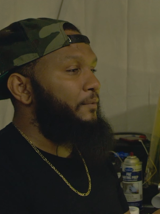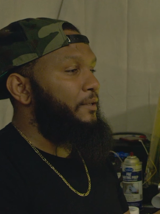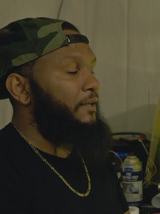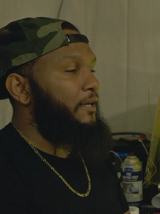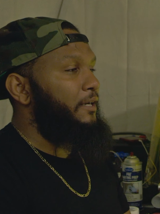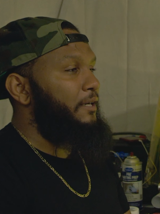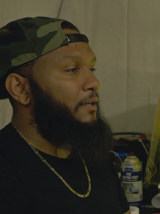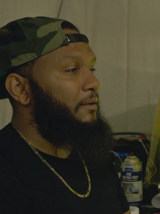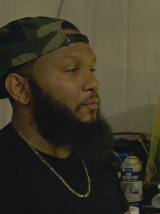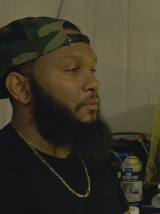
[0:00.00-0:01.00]

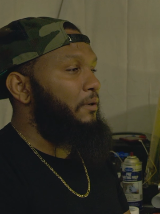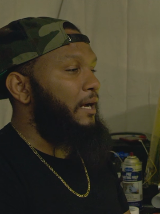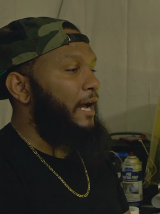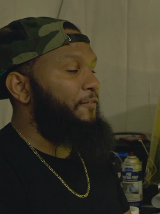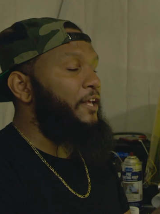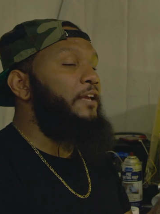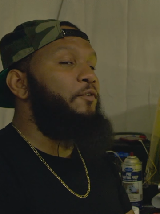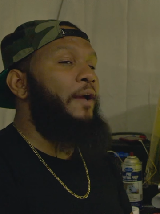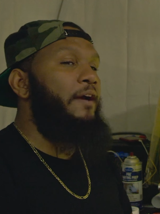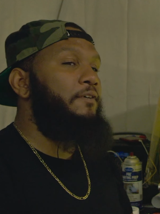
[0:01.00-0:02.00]
I think if
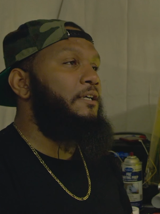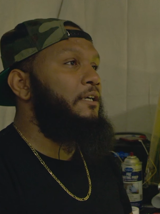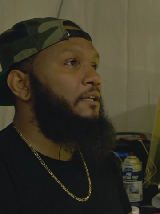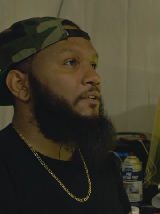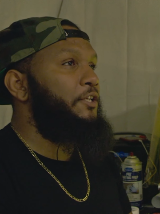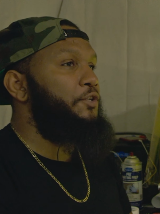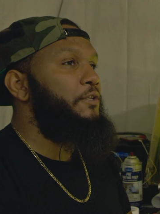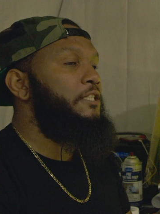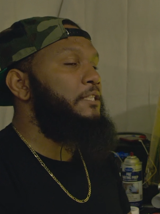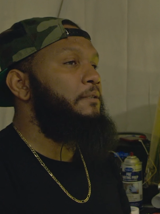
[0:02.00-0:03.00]
you have the
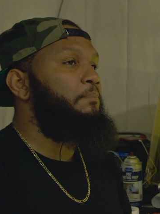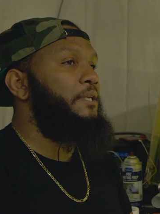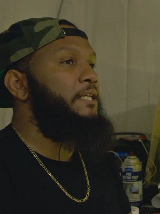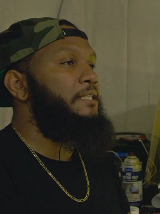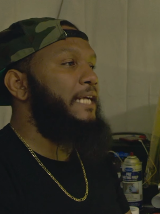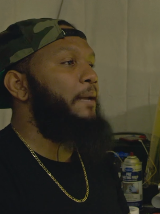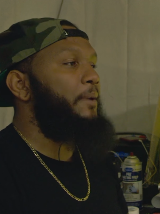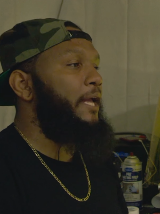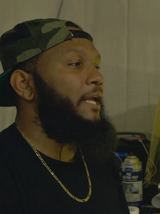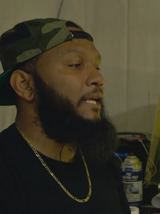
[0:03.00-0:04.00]
USB
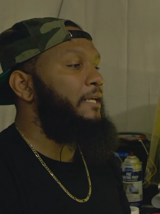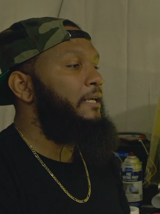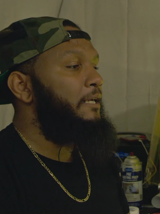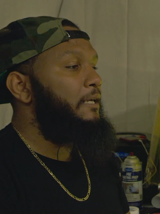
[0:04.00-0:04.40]
type A